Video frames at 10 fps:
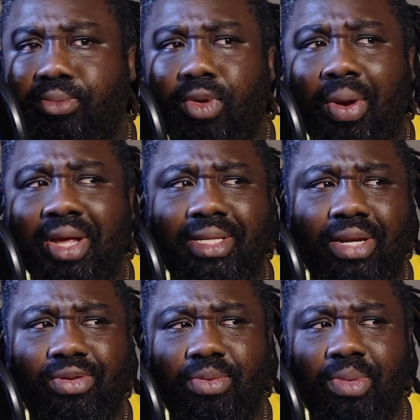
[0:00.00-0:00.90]
What else did
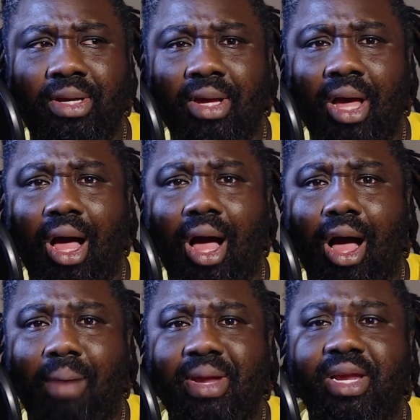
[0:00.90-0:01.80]
they do to me?
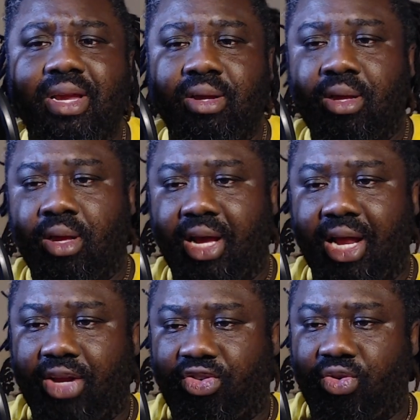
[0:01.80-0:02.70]
They did the
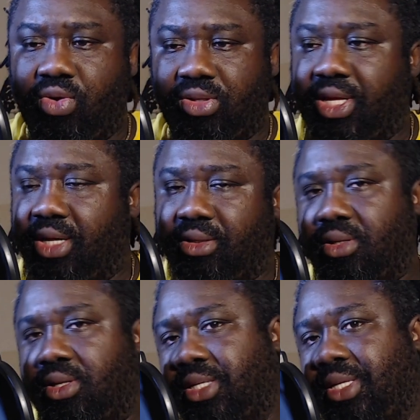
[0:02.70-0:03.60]
electrode thing
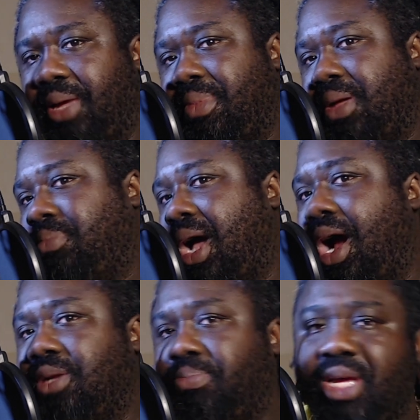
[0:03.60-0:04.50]
to take my
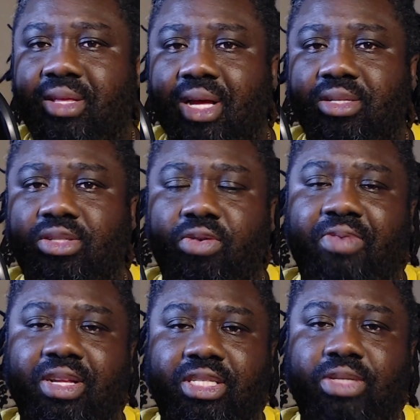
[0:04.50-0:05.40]
heartbeat and stuff
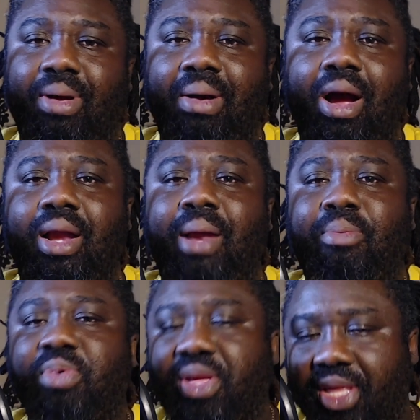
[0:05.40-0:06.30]
and see my heart and
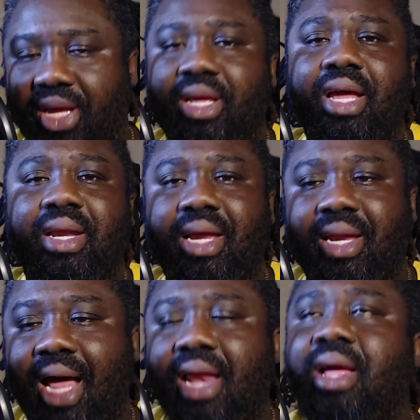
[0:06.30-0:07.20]
I'm breathing. Did
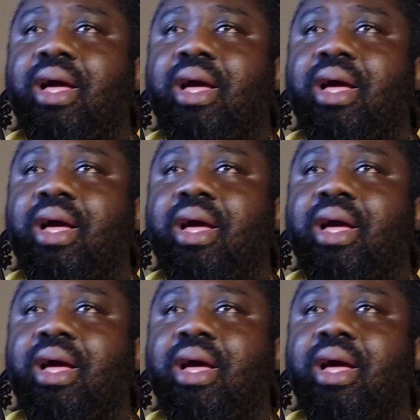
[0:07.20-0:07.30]
that.